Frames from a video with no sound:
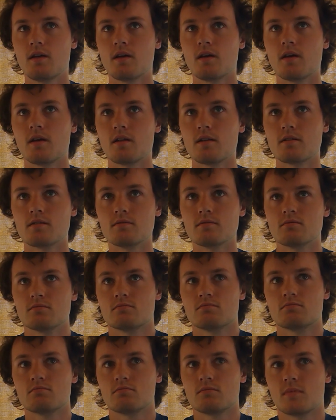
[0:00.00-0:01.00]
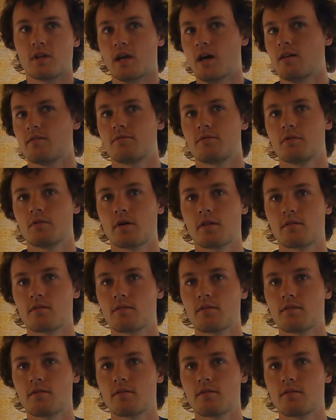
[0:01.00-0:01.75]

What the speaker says: And yeah, a few other